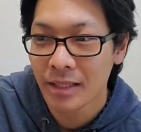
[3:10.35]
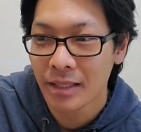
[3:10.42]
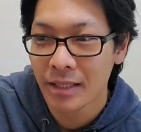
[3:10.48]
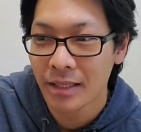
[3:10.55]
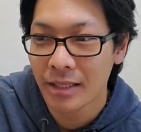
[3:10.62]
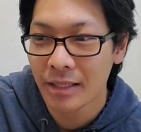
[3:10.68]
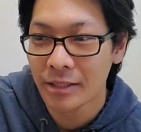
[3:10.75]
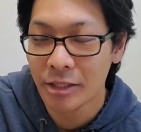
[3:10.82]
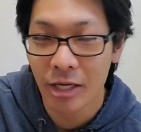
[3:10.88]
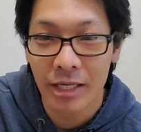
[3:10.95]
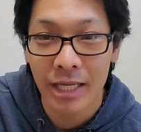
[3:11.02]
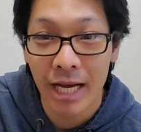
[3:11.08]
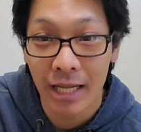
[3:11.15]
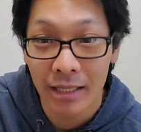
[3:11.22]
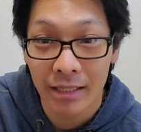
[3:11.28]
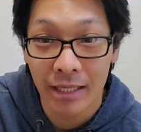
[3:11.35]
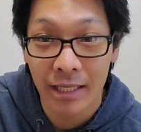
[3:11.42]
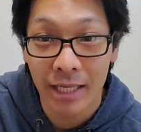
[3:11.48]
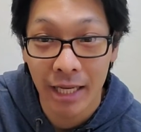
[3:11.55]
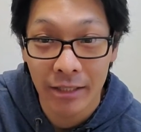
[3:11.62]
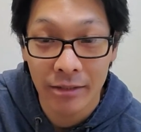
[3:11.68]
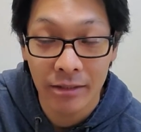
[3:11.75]
Johnny Hallyday
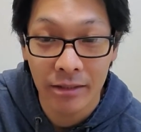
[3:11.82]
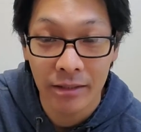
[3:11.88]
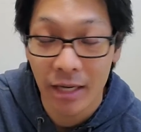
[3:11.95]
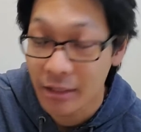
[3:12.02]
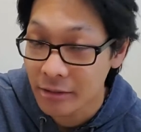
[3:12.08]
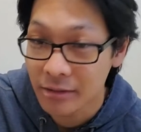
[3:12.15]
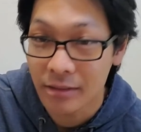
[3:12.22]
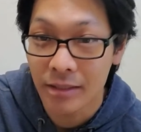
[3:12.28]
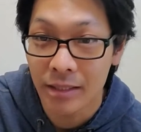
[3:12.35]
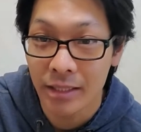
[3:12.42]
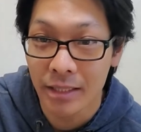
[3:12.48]
concert